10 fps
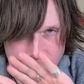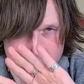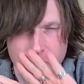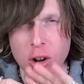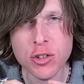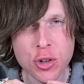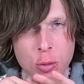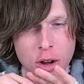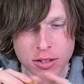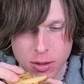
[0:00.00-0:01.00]
Not sure why
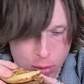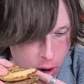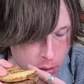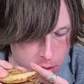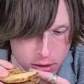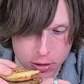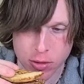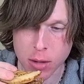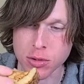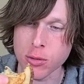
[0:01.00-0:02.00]
I said probably 2
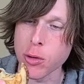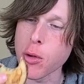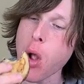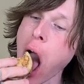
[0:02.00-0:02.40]
times in a row there.